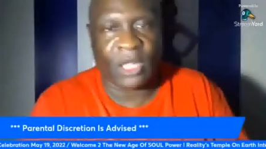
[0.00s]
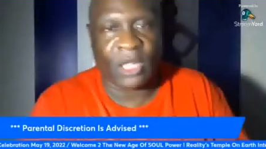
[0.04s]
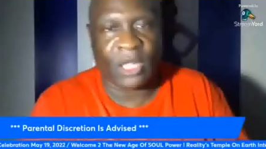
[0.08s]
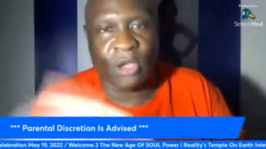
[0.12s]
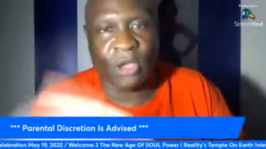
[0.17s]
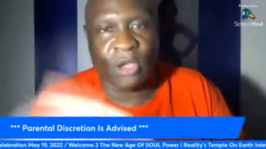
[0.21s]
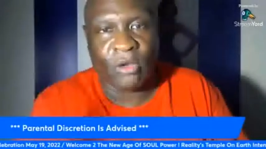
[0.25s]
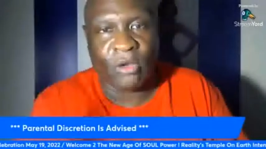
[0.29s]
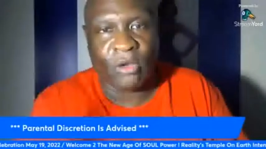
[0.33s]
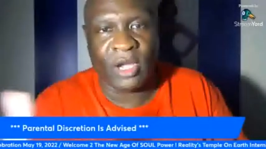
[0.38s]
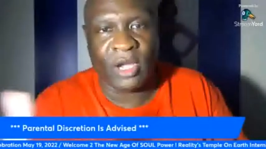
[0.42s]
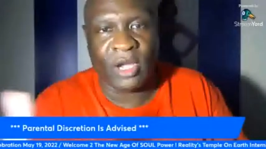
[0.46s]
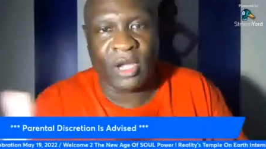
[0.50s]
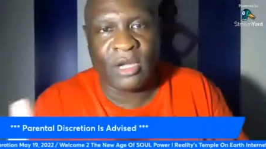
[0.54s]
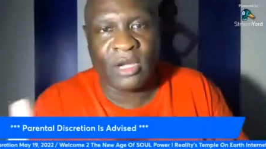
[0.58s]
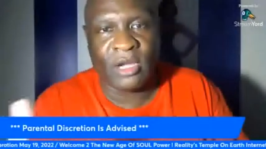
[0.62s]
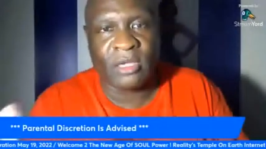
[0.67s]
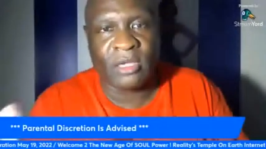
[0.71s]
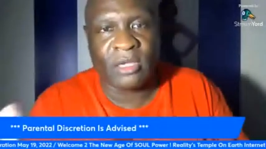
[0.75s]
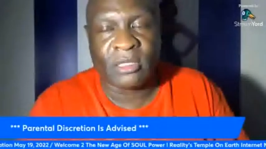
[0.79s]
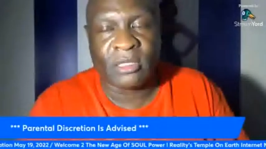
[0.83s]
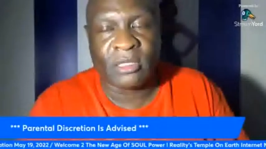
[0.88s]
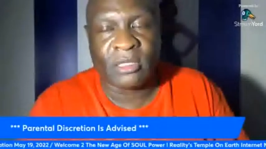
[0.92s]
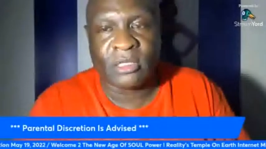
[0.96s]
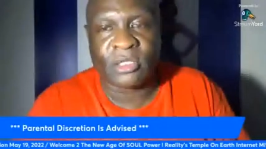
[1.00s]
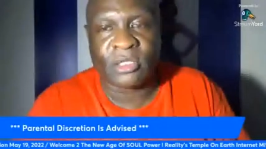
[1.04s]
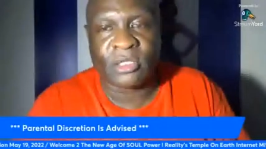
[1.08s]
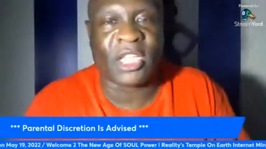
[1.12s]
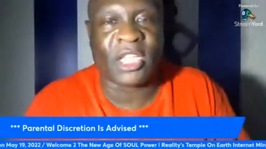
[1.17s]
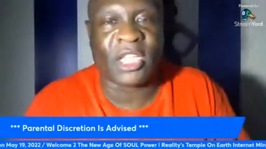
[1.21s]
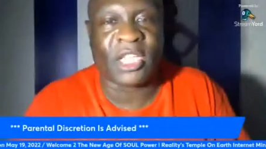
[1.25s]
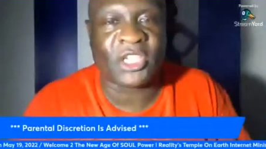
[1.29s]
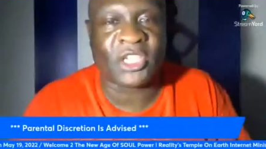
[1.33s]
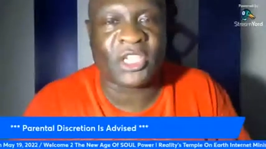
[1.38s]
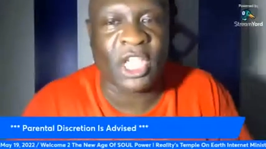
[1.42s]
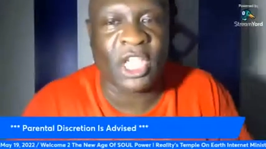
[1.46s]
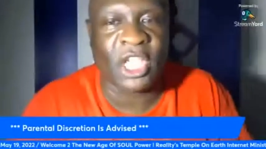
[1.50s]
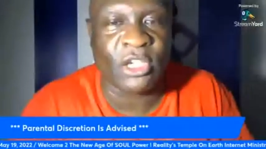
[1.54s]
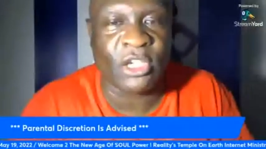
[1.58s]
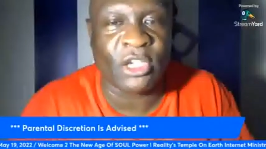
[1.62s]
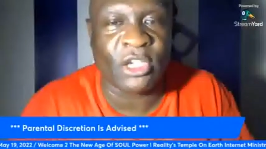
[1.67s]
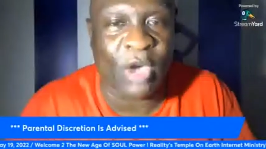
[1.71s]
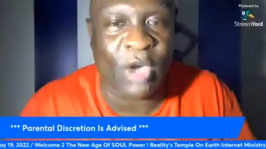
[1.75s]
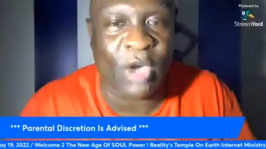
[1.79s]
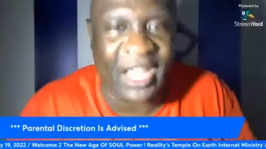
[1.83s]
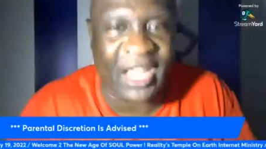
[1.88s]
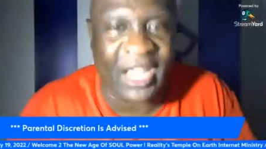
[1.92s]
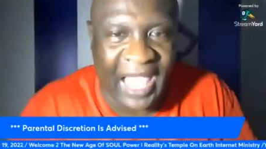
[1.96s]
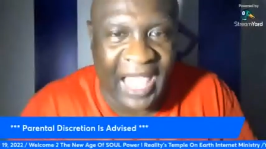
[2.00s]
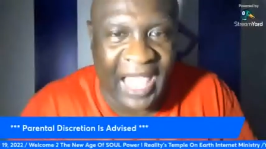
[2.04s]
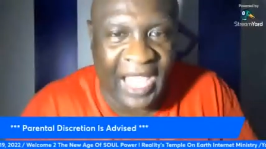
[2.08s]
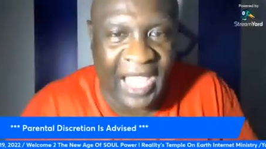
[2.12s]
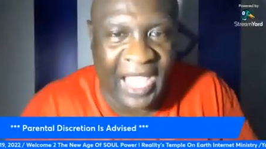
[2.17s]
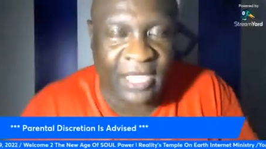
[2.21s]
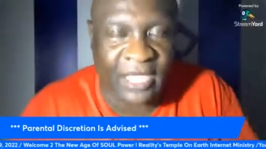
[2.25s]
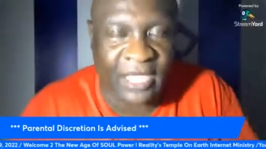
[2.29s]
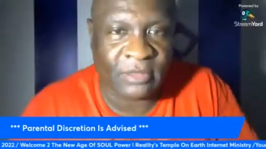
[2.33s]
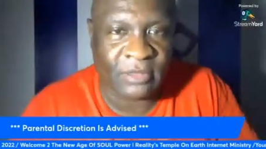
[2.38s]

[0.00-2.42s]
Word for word: Go there so they can tell you a lie.